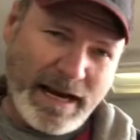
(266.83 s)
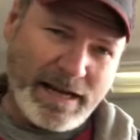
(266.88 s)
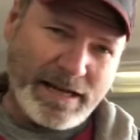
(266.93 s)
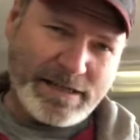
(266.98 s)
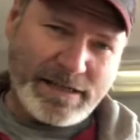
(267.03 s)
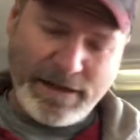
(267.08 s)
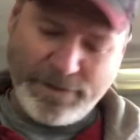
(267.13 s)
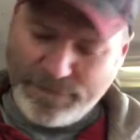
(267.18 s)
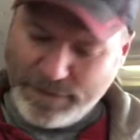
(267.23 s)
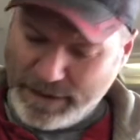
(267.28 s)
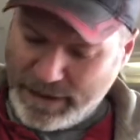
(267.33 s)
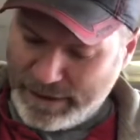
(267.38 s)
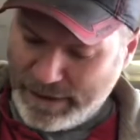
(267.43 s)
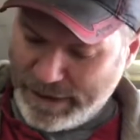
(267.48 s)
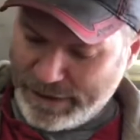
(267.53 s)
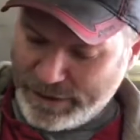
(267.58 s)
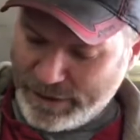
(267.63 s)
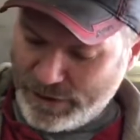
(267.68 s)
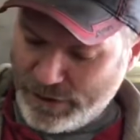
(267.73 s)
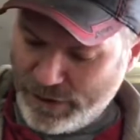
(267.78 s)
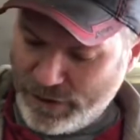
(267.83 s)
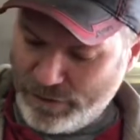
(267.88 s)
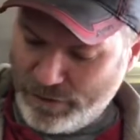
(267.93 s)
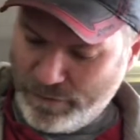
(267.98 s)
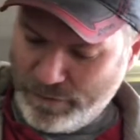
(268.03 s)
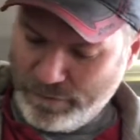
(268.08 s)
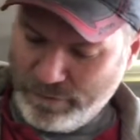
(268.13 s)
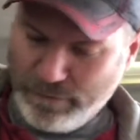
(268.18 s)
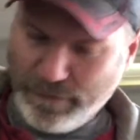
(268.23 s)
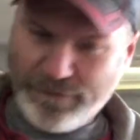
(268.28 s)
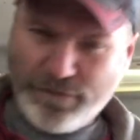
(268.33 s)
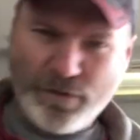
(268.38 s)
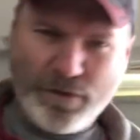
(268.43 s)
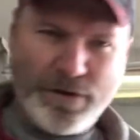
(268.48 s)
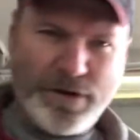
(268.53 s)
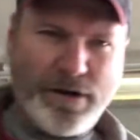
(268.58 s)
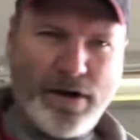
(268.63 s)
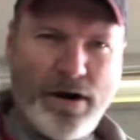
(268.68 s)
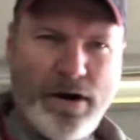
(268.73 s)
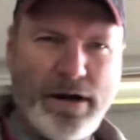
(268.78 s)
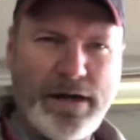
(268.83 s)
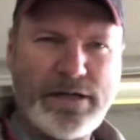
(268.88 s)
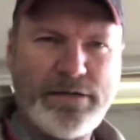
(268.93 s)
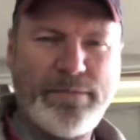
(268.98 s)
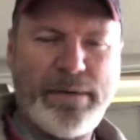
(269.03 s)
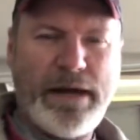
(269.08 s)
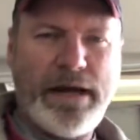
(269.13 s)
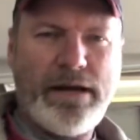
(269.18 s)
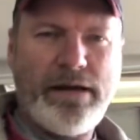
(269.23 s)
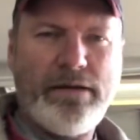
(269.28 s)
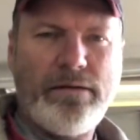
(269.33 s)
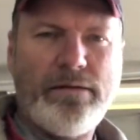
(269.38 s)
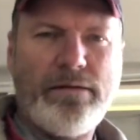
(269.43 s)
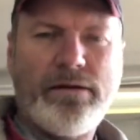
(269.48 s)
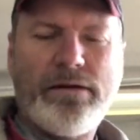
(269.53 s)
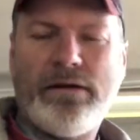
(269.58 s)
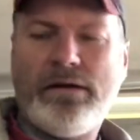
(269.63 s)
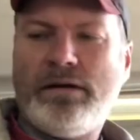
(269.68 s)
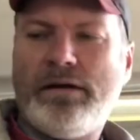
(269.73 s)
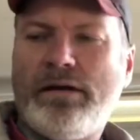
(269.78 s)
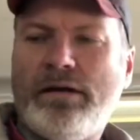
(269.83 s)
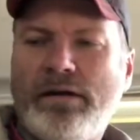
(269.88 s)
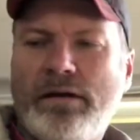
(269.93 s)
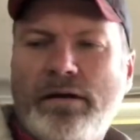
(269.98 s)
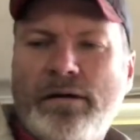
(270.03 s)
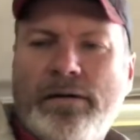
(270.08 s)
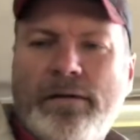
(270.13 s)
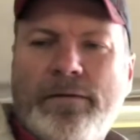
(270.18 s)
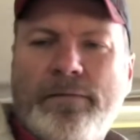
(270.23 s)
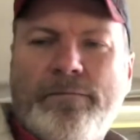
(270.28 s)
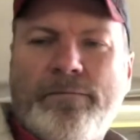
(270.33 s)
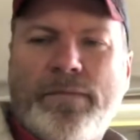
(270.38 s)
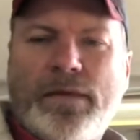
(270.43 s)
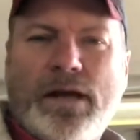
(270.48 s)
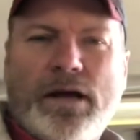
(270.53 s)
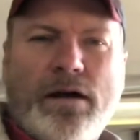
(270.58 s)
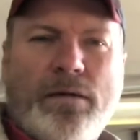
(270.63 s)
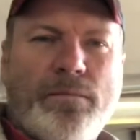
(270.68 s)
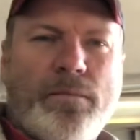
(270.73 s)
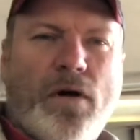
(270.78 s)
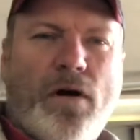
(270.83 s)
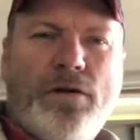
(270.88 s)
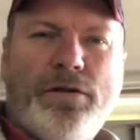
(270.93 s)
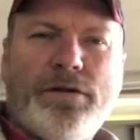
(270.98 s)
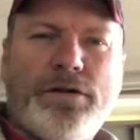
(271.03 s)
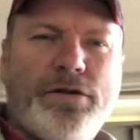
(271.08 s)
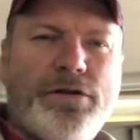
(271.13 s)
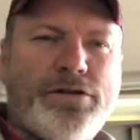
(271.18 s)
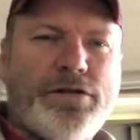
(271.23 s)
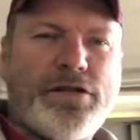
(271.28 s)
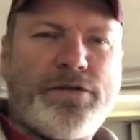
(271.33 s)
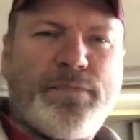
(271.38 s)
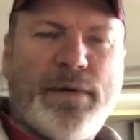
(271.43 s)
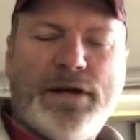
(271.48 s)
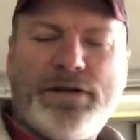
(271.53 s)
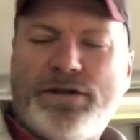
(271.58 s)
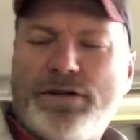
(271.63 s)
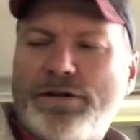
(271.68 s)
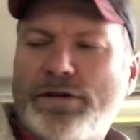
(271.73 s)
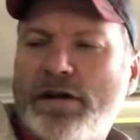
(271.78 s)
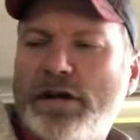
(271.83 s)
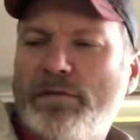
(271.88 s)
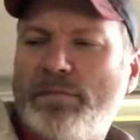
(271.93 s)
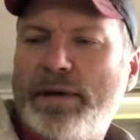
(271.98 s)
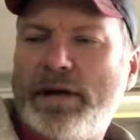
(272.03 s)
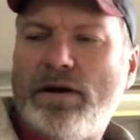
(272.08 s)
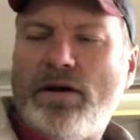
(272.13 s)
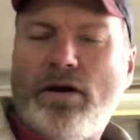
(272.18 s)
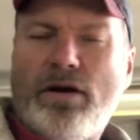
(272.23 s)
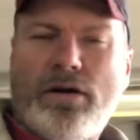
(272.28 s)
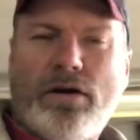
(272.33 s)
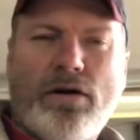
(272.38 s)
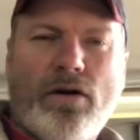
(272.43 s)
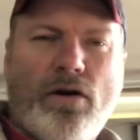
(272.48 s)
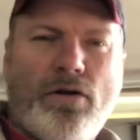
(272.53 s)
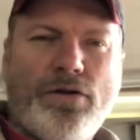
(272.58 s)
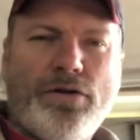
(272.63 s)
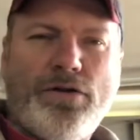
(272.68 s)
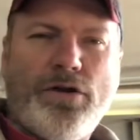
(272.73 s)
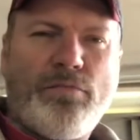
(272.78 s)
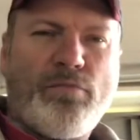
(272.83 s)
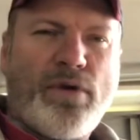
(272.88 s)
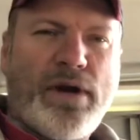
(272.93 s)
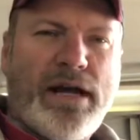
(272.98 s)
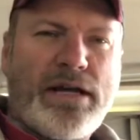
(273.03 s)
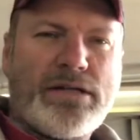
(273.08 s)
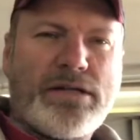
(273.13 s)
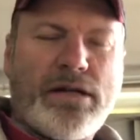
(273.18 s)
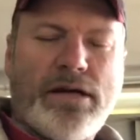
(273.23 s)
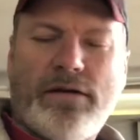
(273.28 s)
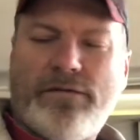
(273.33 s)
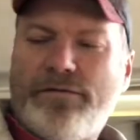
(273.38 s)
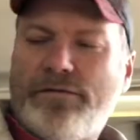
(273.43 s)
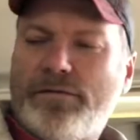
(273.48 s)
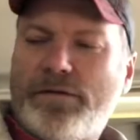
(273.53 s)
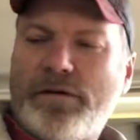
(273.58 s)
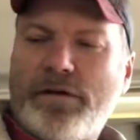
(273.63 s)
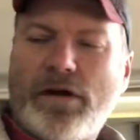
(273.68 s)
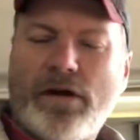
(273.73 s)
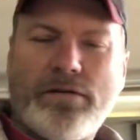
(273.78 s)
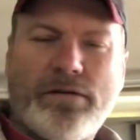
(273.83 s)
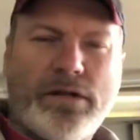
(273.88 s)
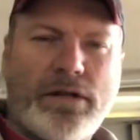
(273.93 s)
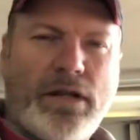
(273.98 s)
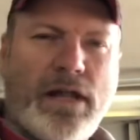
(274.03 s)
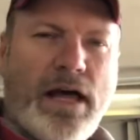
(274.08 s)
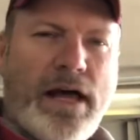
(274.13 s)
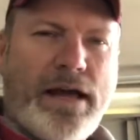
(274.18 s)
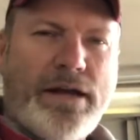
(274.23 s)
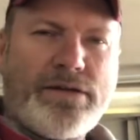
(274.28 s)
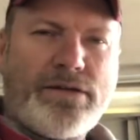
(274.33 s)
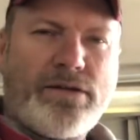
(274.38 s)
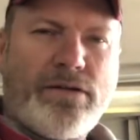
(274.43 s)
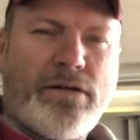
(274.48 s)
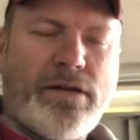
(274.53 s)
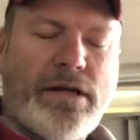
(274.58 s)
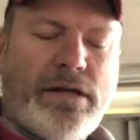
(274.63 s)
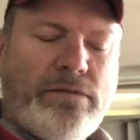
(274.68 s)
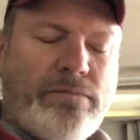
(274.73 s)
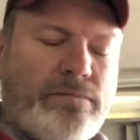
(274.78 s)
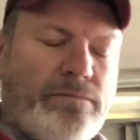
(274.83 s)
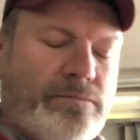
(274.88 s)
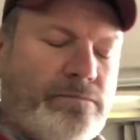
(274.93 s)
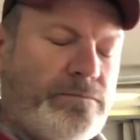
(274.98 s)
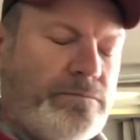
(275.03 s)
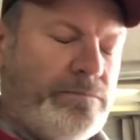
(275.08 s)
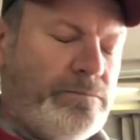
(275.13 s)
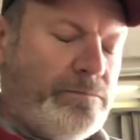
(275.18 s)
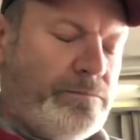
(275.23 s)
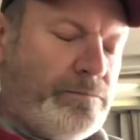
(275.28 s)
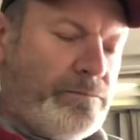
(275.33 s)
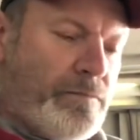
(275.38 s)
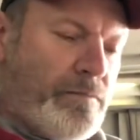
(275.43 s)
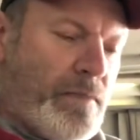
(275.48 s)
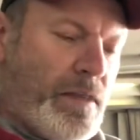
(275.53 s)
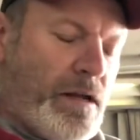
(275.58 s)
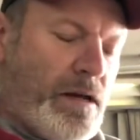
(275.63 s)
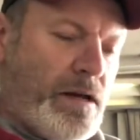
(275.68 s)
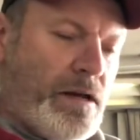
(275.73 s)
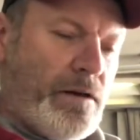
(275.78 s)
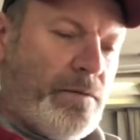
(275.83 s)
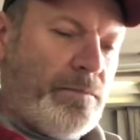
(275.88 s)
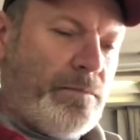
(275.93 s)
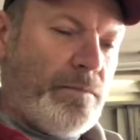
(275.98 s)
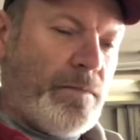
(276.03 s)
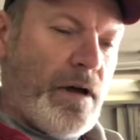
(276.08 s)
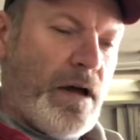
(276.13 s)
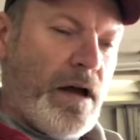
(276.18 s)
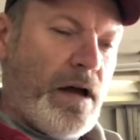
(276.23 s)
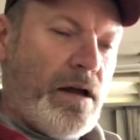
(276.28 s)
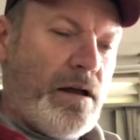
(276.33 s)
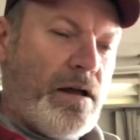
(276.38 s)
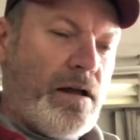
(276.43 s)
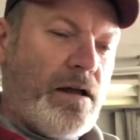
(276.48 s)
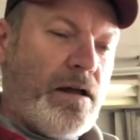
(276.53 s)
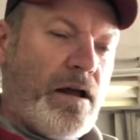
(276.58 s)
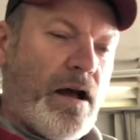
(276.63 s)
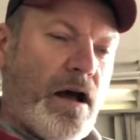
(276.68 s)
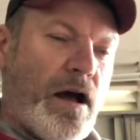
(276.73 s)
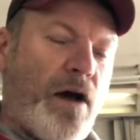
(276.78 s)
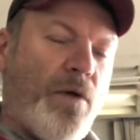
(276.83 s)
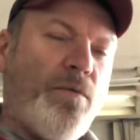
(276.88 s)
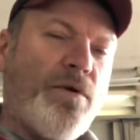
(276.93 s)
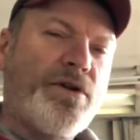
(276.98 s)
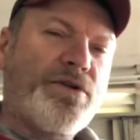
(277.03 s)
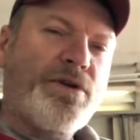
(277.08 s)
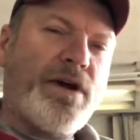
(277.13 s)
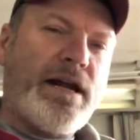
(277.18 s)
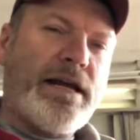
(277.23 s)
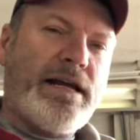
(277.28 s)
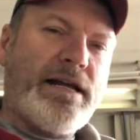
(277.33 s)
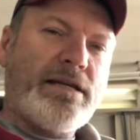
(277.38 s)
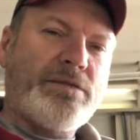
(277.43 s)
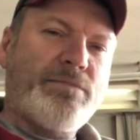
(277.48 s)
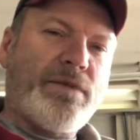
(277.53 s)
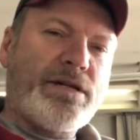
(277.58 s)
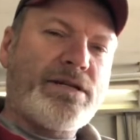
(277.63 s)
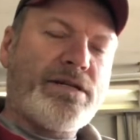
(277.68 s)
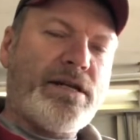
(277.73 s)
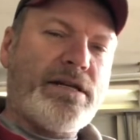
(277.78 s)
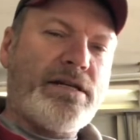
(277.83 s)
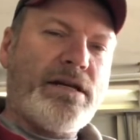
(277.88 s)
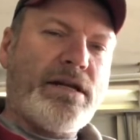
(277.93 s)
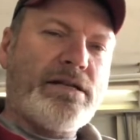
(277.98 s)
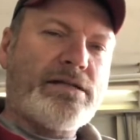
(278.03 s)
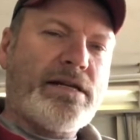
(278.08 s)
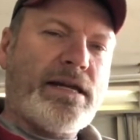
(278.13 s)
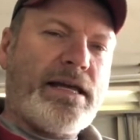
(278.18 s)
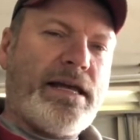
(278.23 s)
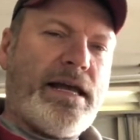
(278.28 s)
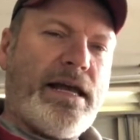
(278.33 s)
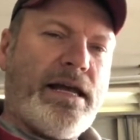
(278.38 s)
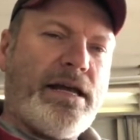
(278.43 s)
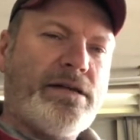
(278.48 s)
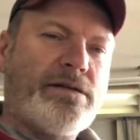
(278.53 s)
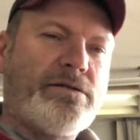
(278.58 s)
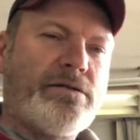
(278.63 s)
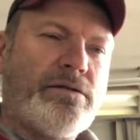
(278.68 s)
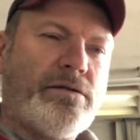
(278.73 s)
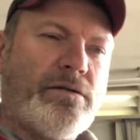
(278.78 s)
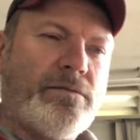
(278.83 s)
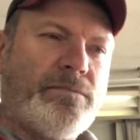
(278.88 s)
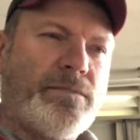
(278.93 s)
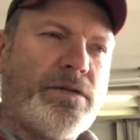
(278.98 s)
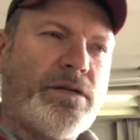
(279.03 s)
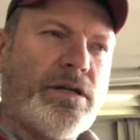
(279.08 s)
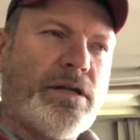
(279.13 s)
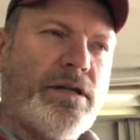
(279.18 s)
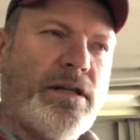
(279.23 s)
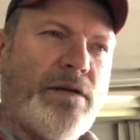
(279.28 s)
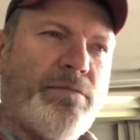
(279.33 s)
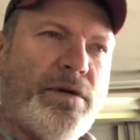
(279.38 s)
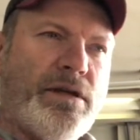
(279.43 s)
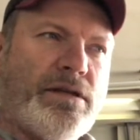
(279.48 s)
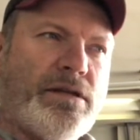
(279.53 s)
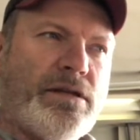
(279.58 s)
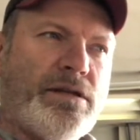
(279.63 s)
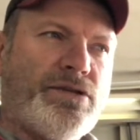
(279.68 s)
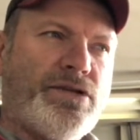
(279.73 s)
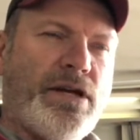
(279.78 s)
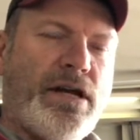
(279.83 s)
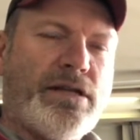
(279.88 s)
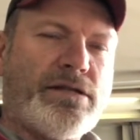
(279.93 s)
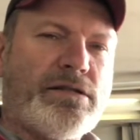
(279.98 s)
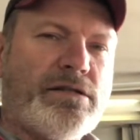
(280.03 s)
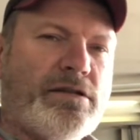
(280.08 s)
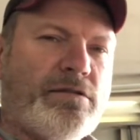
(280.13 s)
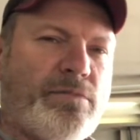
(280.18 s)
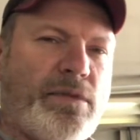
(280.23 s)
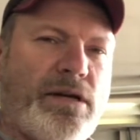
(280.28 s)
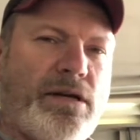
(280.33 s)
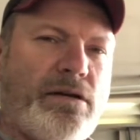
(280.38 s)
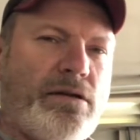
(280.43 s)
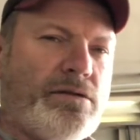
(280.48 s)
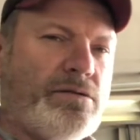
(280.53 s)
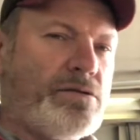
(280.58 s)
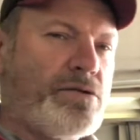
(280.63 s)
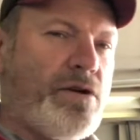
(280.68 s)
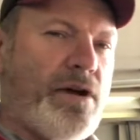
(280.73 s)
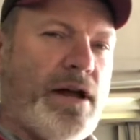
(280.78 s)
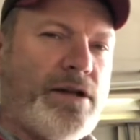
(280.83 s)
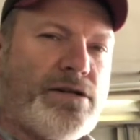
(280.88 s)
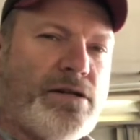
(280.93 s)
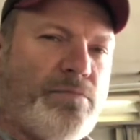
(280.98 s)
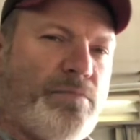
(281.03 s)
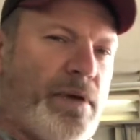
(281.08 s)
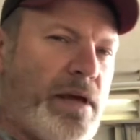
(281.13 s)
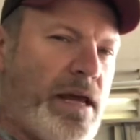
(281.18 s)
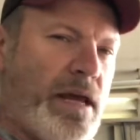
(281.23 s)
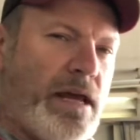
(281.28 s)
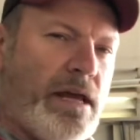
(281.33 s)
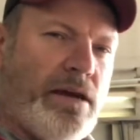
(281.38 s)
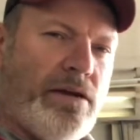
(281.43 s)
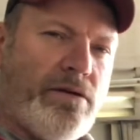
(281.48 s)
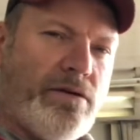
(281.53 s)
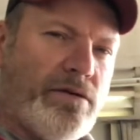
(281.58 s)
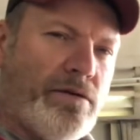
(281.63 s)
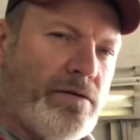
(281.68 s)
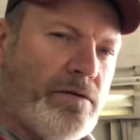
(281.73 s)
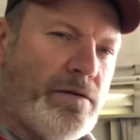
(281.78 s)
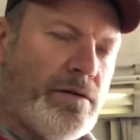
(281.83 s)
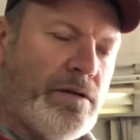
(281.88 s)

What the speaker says: of stuff that I like to do before the car gets painted. All the new suspension's going to be on, all the new brake stuff, the lines and all that. I want to try to get as much of that done as I can to limit the chances of me scratching paint, or